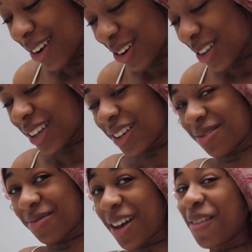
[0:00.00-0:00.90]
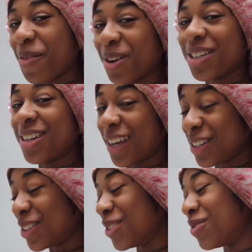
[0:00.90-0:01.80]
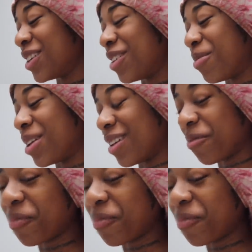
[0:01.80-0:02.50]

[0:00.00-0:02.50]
early. I haven't worked a day shift in a minute.